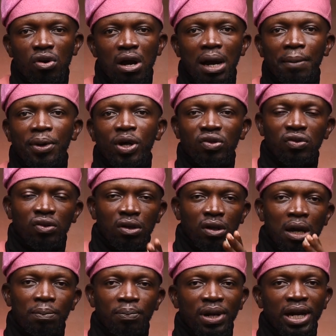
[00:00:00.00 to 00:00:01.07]
about
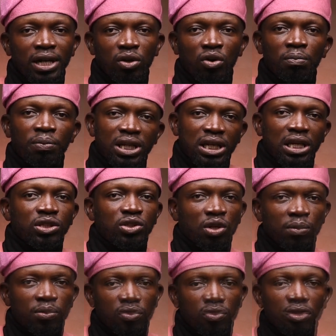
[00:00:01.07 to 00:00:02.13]
applying on
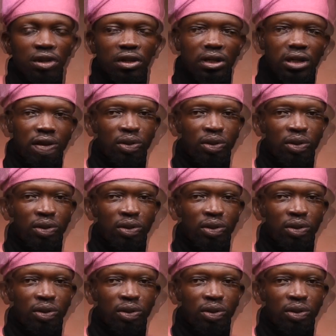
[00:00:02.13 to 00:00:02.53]
BETAJOBS?